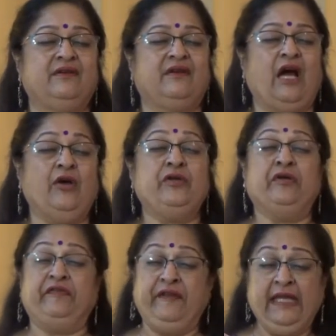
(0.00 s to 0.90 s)
how you're
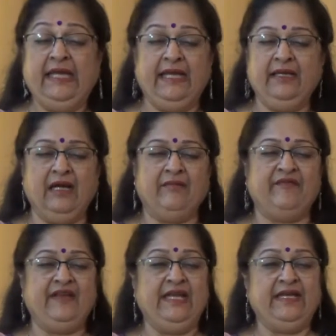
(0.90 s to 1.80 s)
feeling, I'm
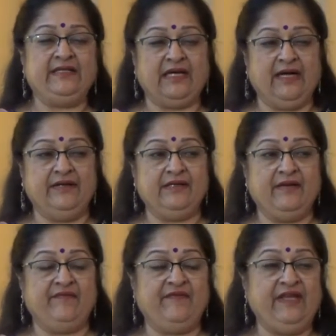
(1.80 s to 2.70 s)
feeling tired,
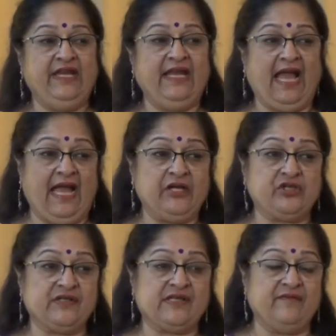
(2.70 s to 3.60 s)
I'm feeling
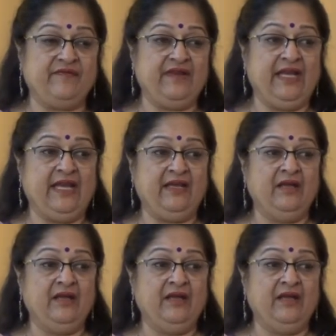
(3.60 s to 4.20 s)
anxious, I'm feeling